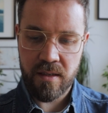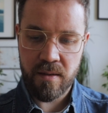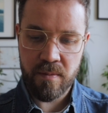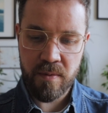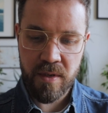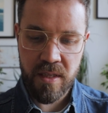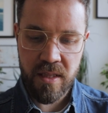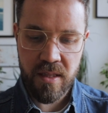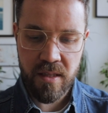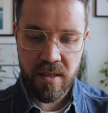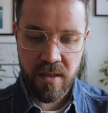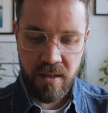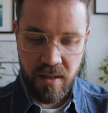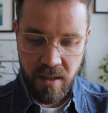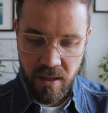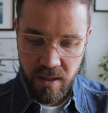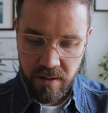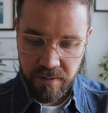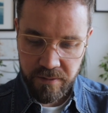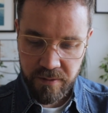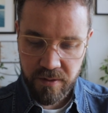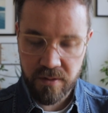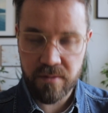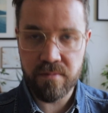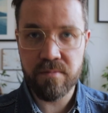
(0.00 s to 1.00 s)
I mean, the
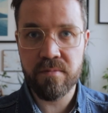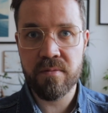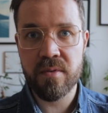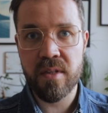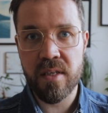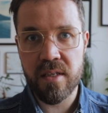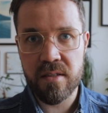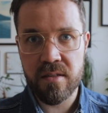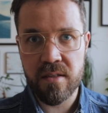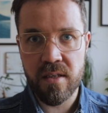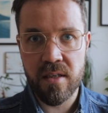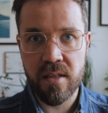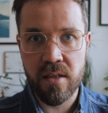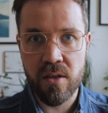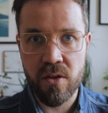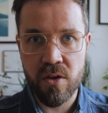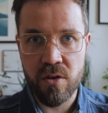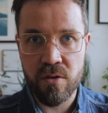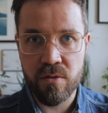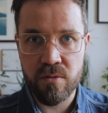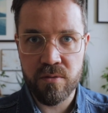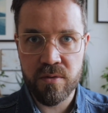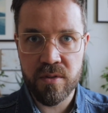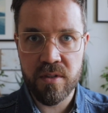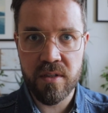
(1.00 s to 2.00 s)
cuffs, they see a
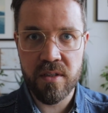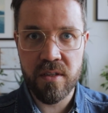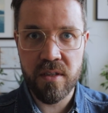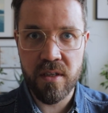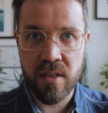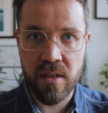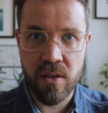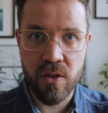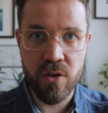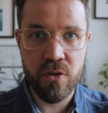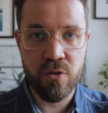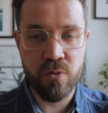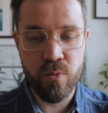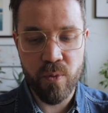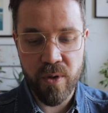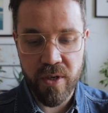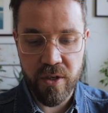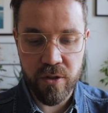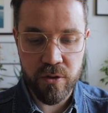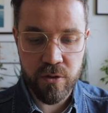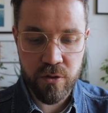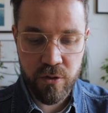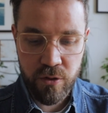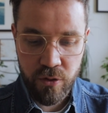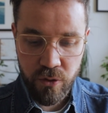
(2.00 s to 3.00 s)
lot of
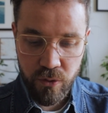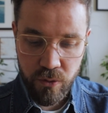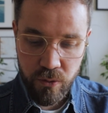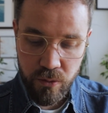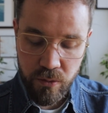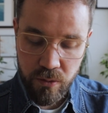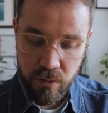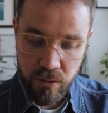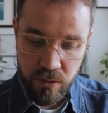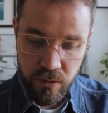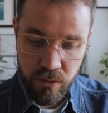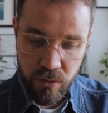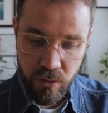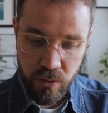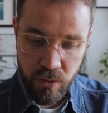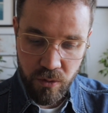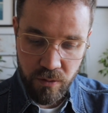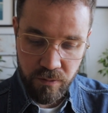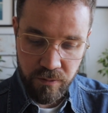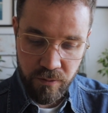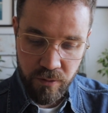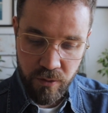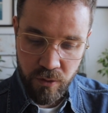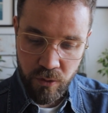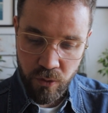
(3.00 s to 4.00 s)
wear too, so
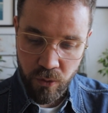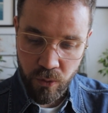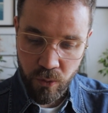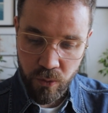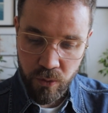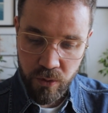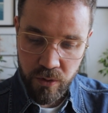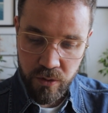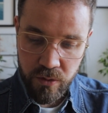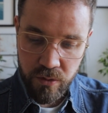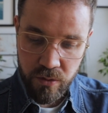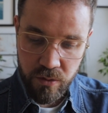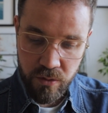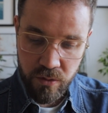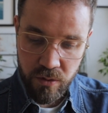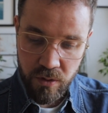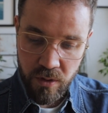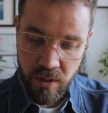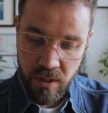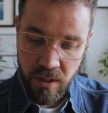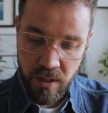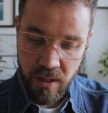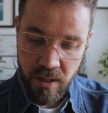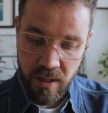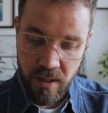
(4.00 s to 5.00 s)
of course
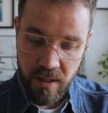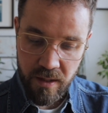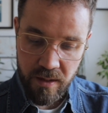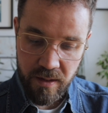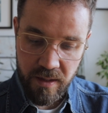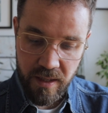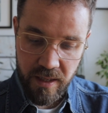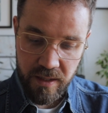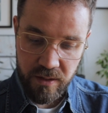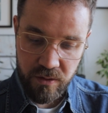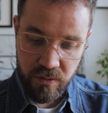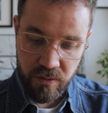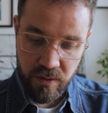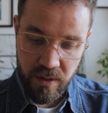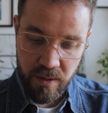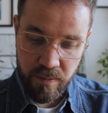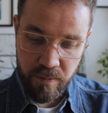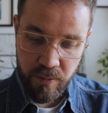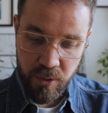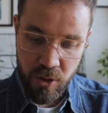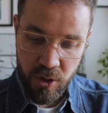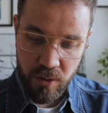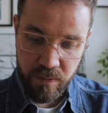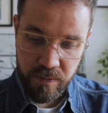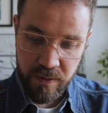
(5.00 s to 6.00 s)
that's really
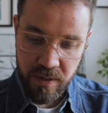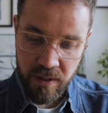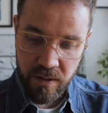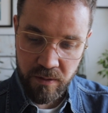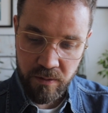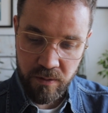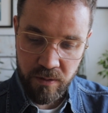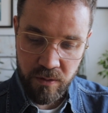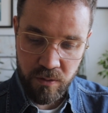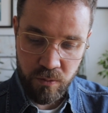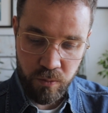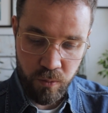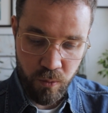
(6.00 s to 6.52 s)
popped out as